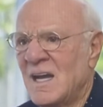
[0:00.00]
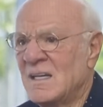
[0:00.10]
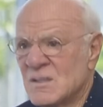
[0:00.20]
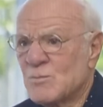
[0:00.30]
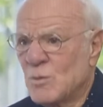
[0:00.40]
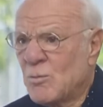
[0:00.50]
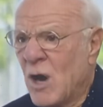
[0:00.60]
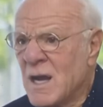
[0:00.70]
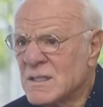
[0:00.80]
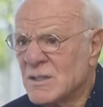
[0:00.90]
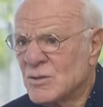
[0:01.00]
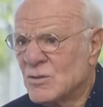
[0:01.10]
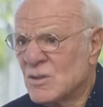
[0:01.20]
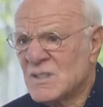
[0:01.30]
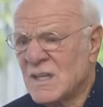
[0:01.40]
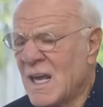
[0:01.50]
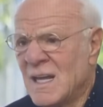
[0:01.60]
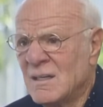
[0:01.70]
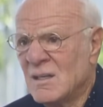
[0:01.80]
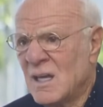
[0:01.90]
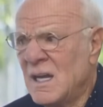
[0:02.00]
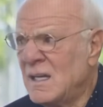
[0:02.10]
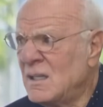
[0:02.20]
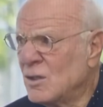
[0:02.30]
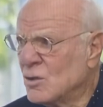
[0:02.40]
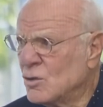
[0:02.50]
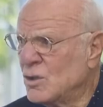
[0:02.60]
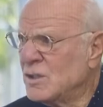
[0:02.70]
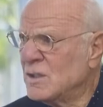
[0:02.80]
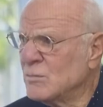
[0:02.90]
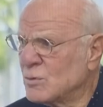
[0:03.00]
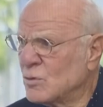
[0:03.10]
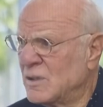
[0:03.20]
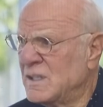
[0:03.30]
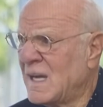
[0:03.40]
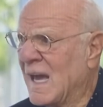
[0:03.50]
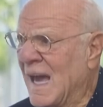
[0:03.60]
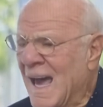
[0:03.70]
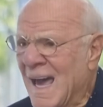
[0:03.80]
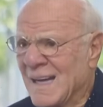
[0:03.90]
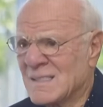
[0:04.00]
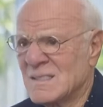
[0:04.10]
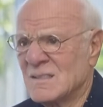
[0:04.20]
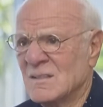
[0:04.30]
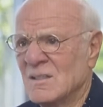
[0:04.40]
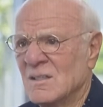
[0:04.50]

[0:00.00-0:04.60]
and is proprietary towards it. And any good employee acts